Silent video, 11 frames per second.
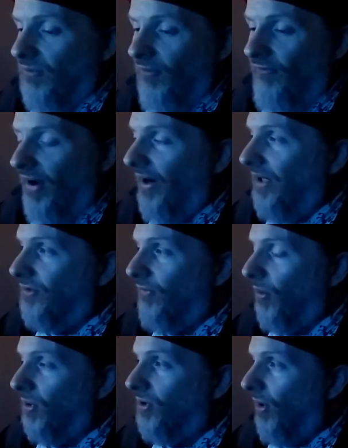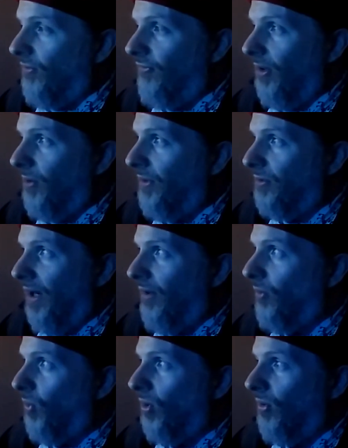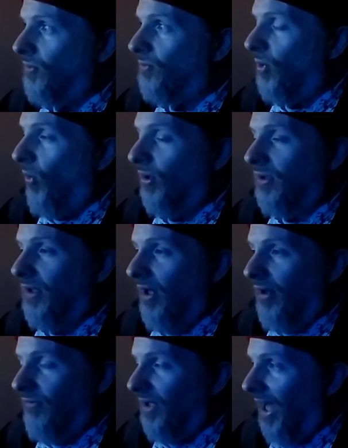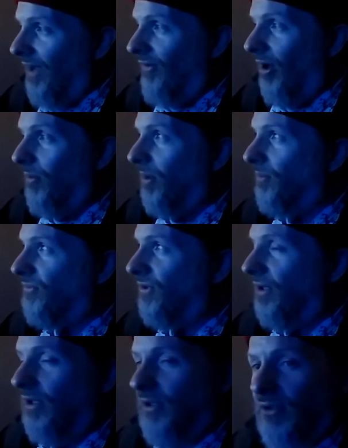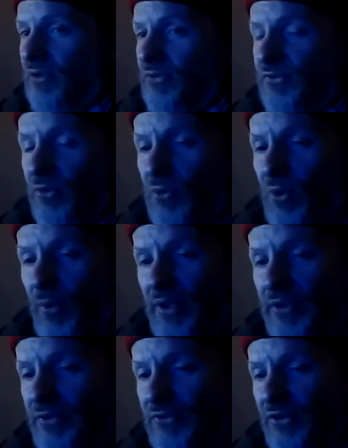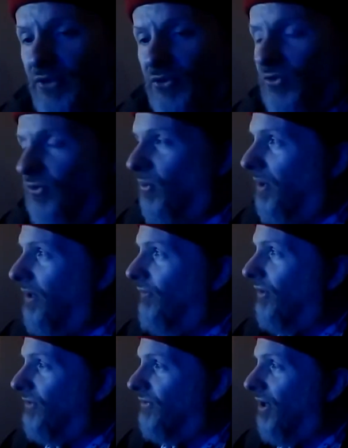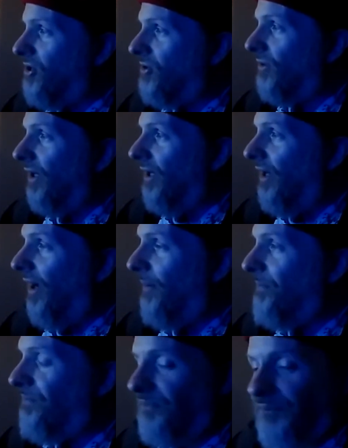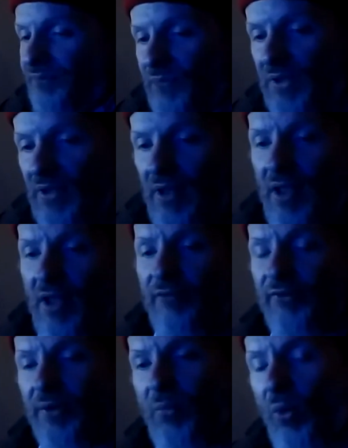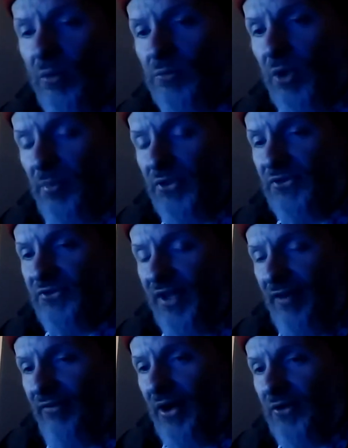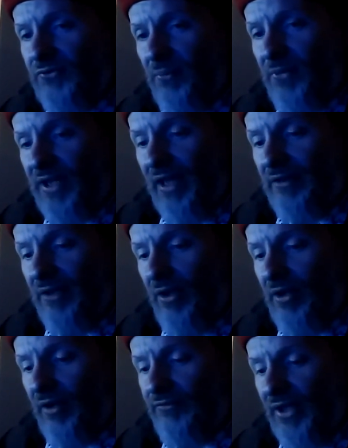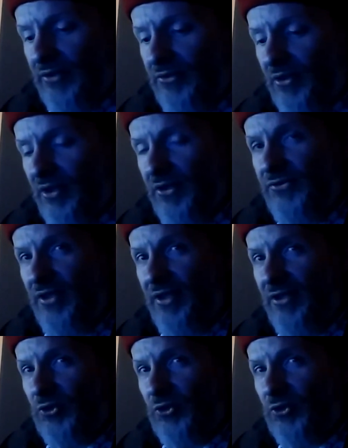very devoted cult following around the world, record a lot of live albums, and are still going into the 21st century. Yeah. For more rubies and sapphires from the catalog of Nektar, see the